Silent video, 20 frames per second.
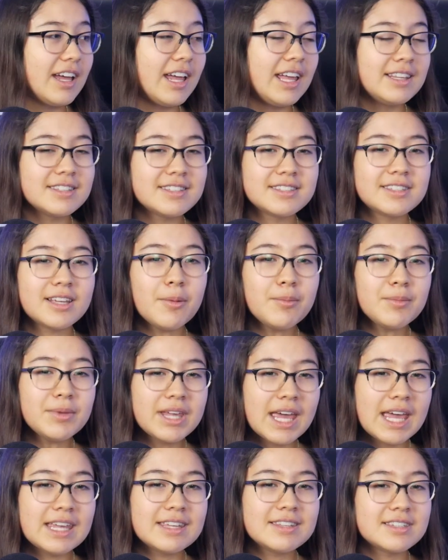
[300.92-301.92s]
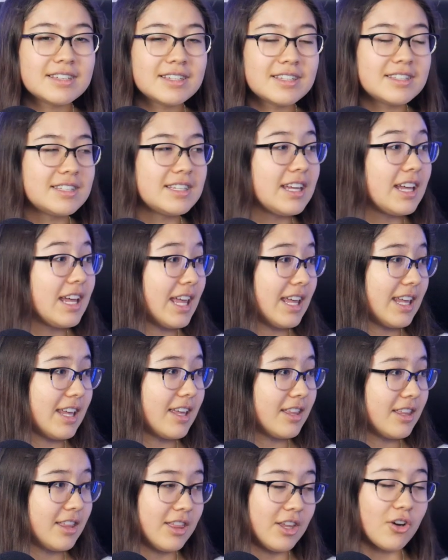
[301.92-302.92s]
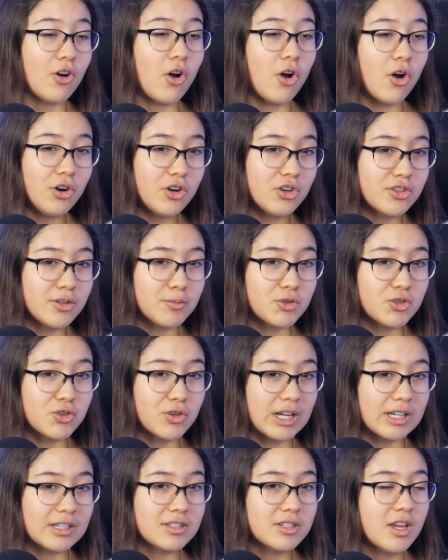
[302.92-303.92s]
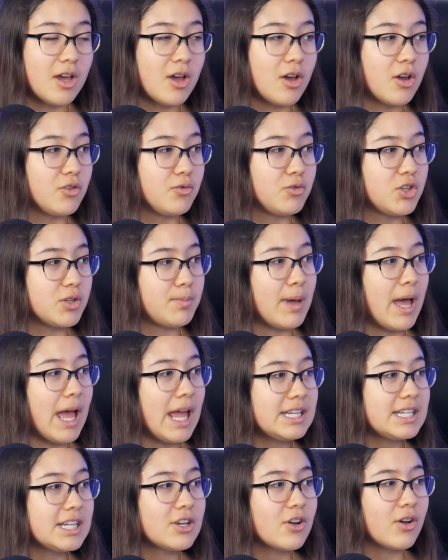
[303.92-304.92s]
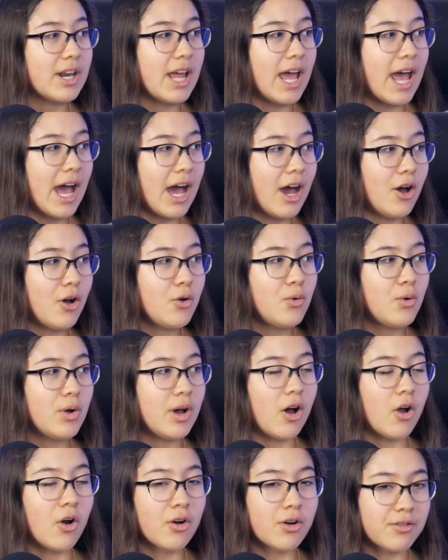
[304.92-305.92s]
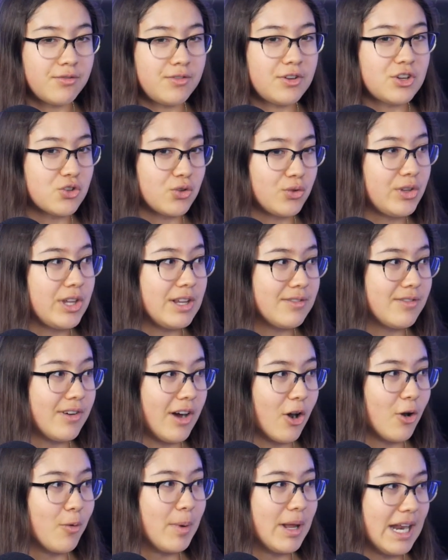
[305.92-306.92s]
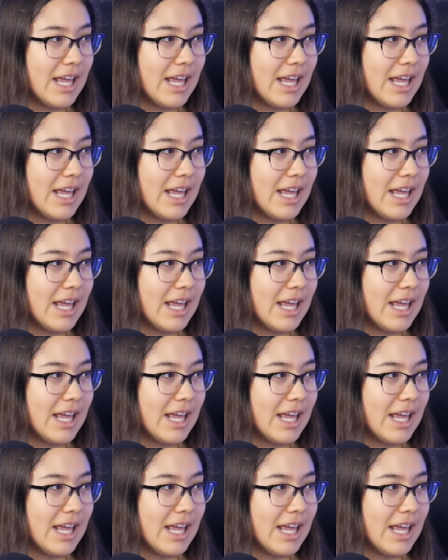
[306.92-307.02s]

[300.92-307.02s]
In some cases, there are some tricks depending on how artificial the environment